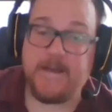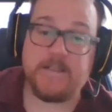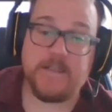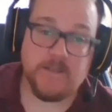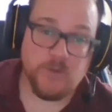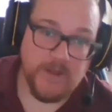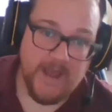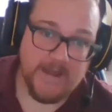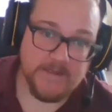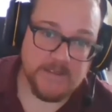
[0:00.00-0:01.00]
since we
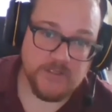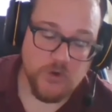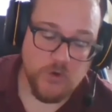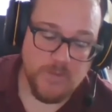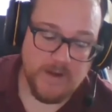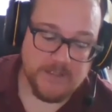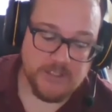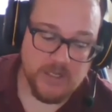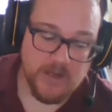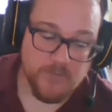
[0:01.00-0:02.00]
had so
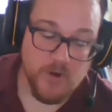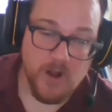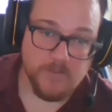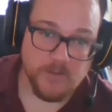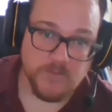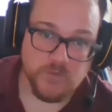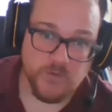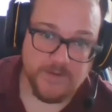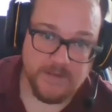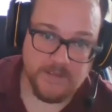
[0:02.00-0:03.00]
much problems
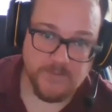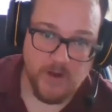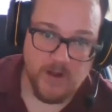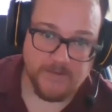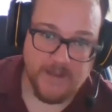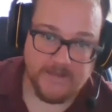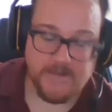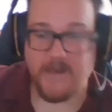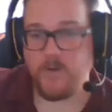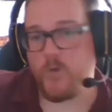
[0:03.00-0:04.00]
with this
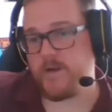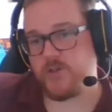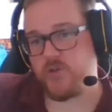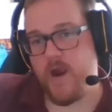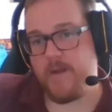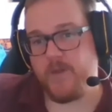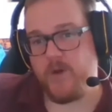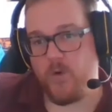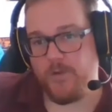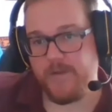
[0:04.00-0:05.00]
podcast, I didn't want to scrap the
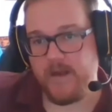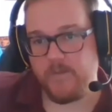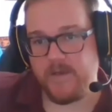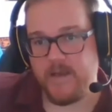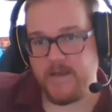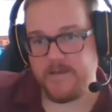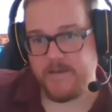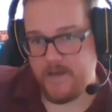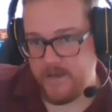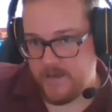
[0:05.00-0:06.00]
whole thing
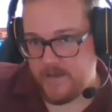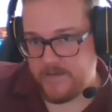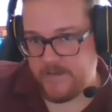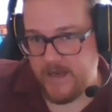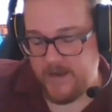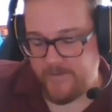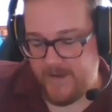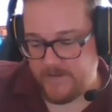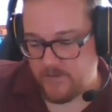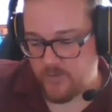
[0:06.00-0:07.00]
because Dave
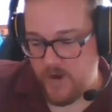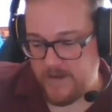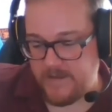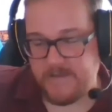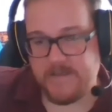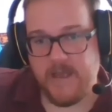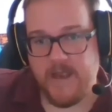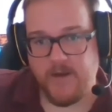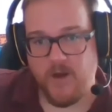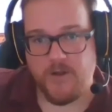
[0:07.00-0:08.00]
has great
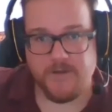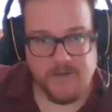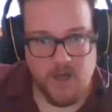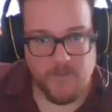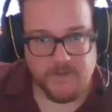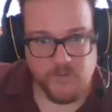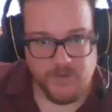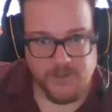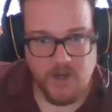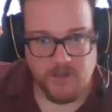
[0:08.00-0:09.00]
insight on the topics
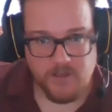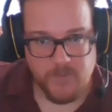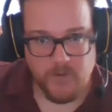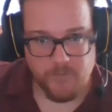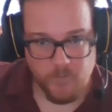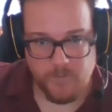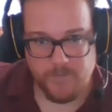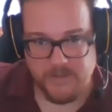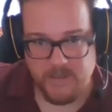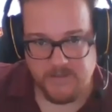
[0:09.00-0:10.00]
we were talking about
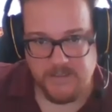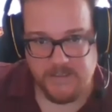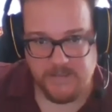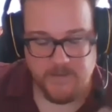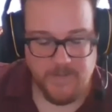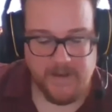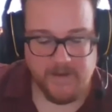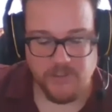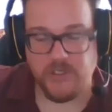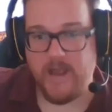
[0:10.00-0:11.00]
because he's the
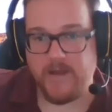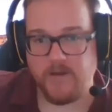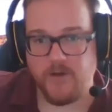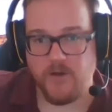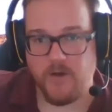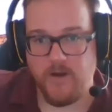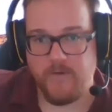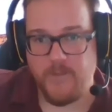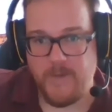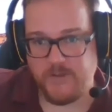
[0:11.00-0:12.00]
managing editor
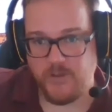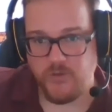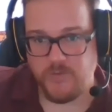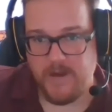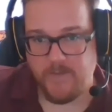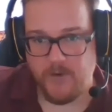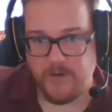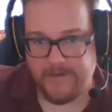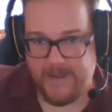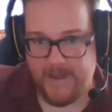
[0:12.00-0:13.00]
of a major
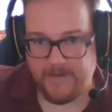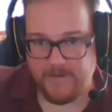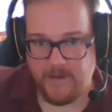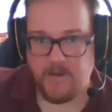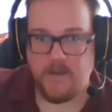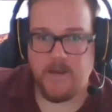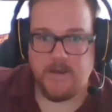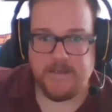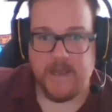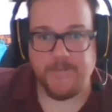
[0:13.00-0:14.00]
newspaper in Canada,
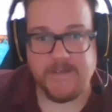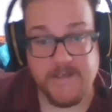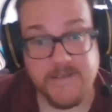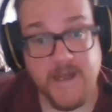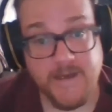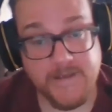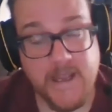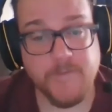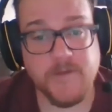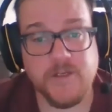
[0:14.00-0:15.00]
the Edmonton Sun and
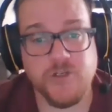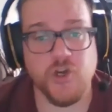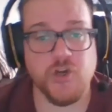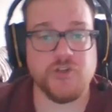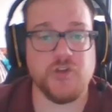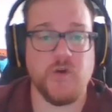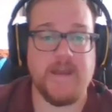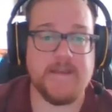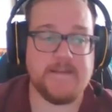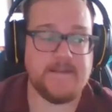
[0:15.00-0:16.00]
the Edmonton Journal. So
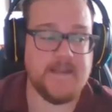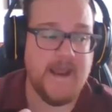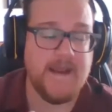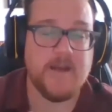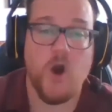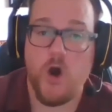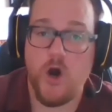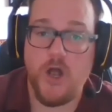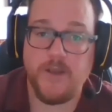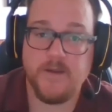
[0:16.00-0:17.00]
his take
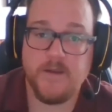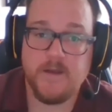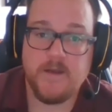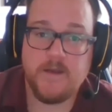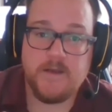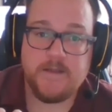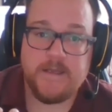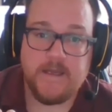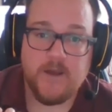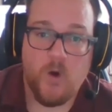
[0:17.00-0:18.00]
on
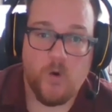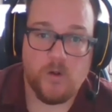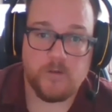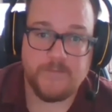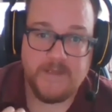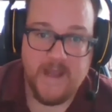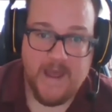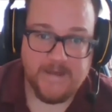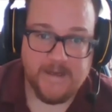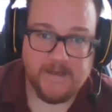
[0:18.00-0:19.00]
the whole
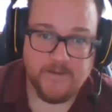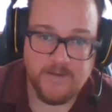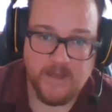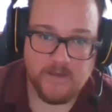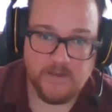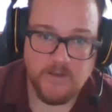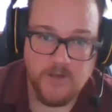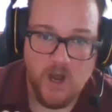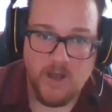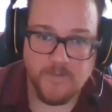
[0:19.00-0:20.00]
beheading thing,
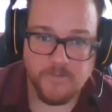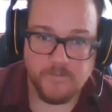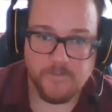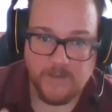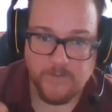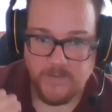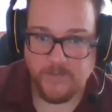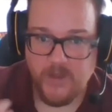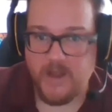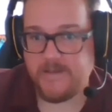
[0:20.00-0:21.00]
not like
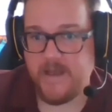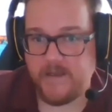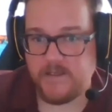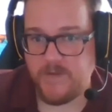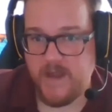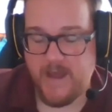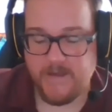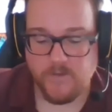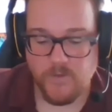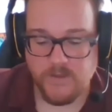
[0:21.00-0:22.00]
people not saying it's
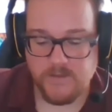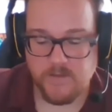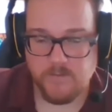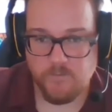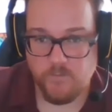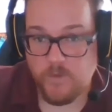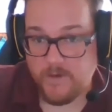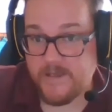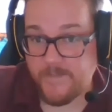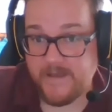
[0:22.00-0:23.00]
beheading, was
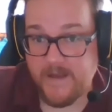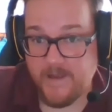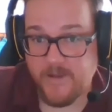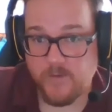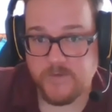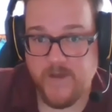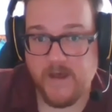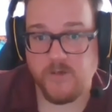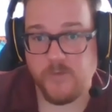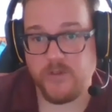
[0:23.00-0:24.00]
something I thought was
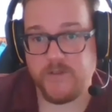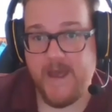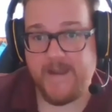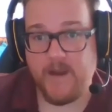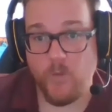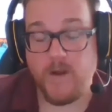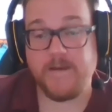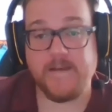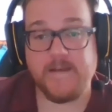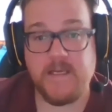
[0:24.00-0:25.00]
valuable and I
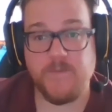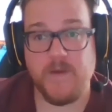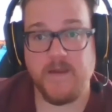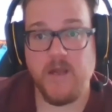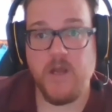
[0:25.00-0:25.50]
wanted to keep it.